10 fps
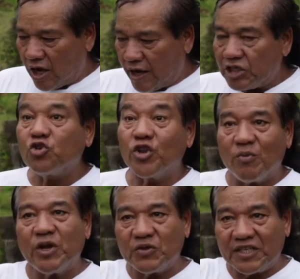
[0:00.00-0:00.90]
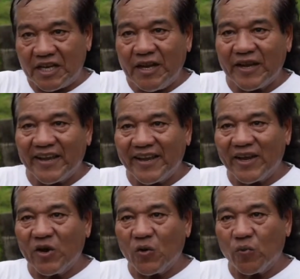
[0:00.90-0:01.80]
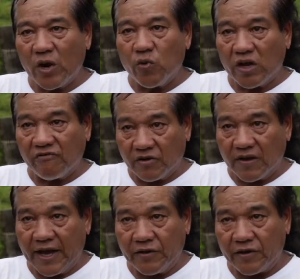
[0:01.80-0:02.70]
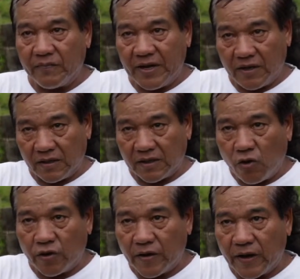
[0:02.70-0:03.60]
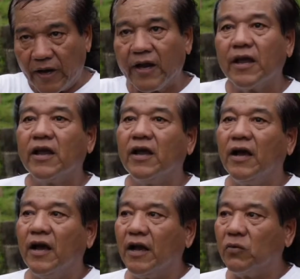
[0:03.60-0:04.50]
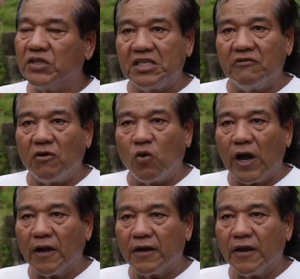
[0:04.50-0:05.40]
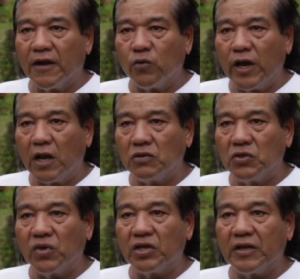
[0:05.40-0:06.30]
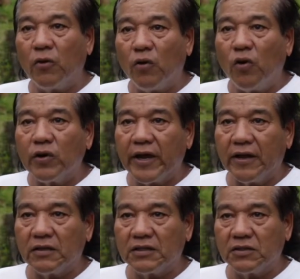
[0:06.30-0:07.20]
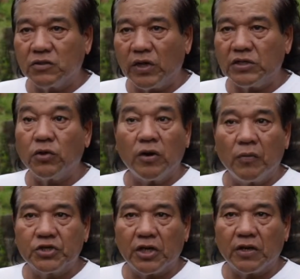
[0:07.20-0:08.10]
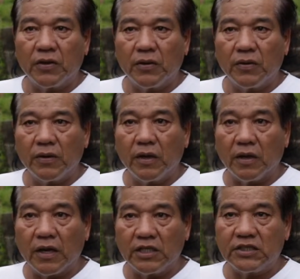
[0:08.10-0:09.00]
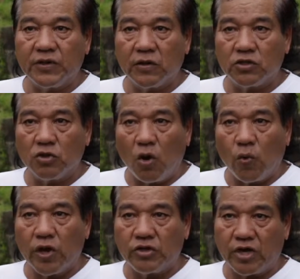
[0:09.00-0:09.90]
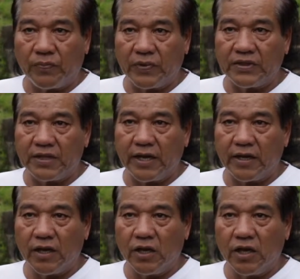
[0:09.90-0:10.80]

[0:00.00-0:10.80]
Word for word: I showed them where to stay. We would have gone and hide under the bed and the corner there. And we stayed for a while there. And while I was looking other else to see what is the other option in case, because now we are trapped inside.